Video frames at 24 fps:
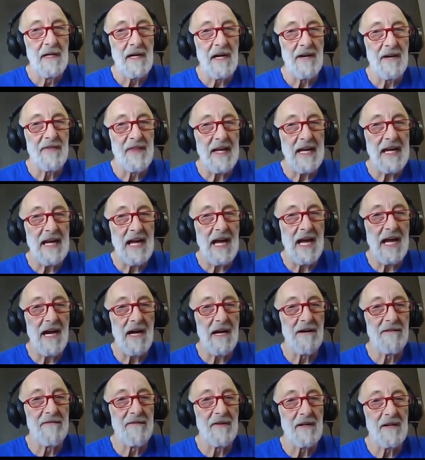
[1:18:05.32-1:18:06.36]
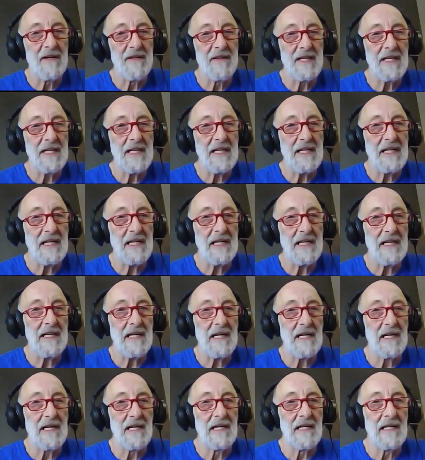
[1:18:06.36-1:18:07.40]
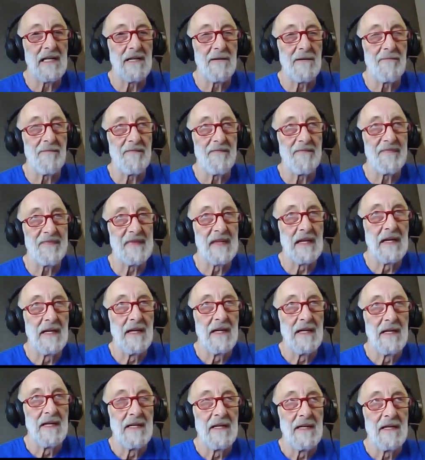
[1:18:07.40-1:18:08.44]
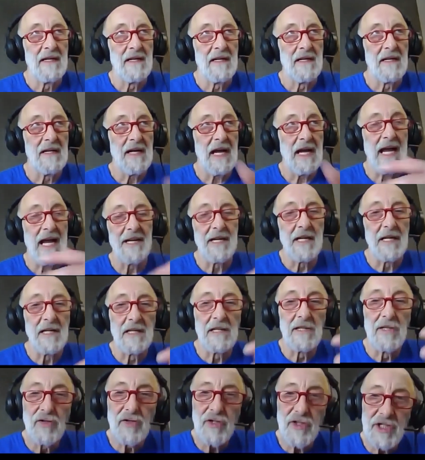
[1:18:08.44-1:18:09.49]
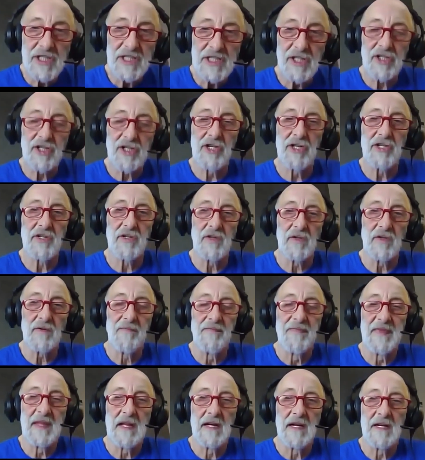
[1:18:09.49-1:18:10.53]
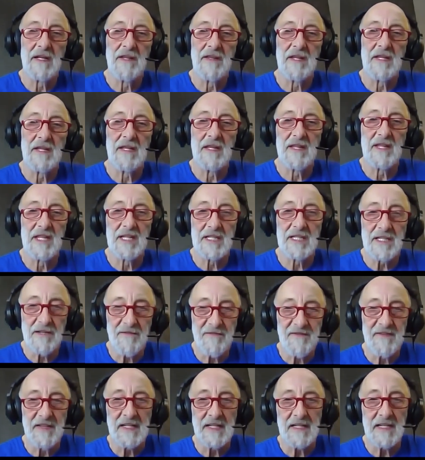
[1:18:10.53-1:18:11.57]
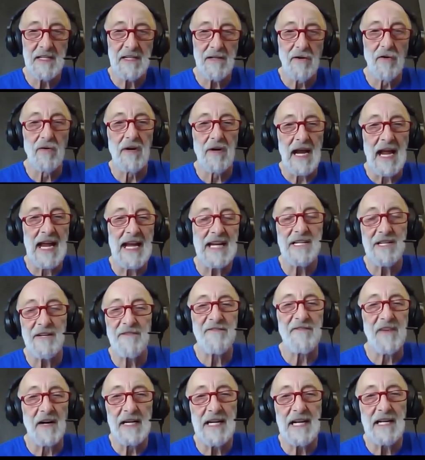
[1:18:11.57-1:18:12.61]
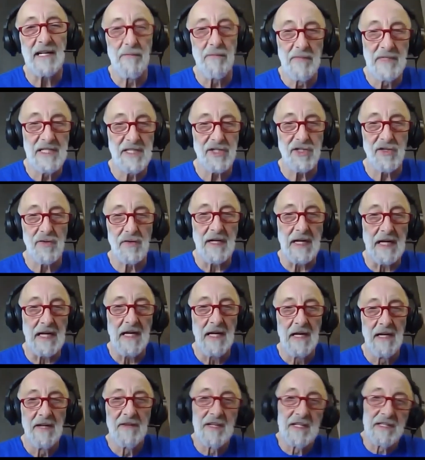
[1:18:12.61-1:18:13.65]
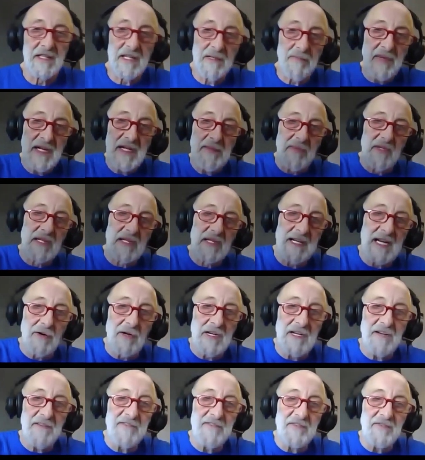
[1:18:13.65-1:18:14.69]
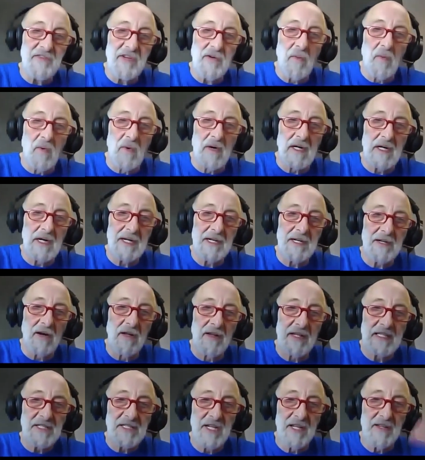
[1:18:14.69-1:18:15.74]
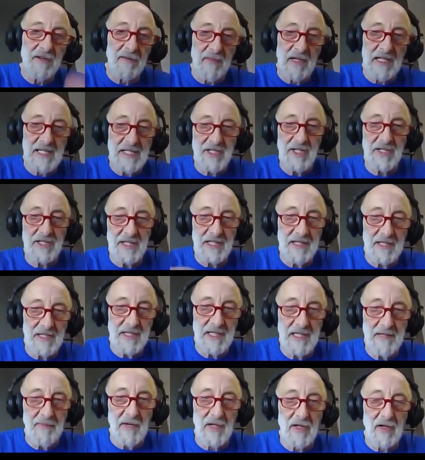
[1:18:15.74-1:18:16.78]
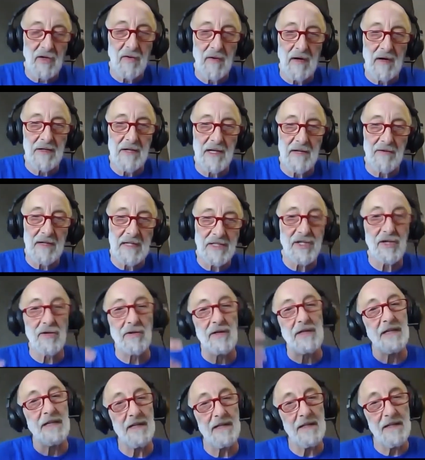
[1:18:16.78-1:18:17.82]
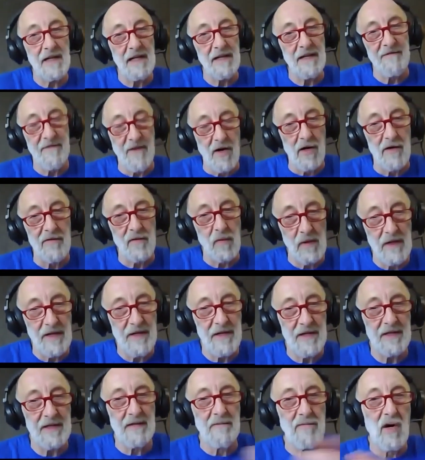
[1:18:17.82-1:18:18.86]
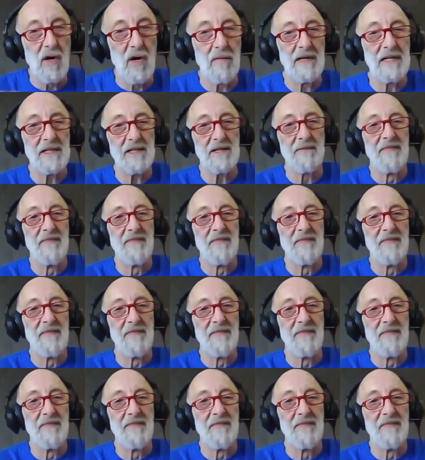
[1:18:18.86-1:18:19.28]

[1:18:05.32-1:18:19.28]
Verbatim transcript: and they have an allusion to the definitive or a defining mystery that the people in Area 51 and all these other places in the deep underground areas are involved with at the moment.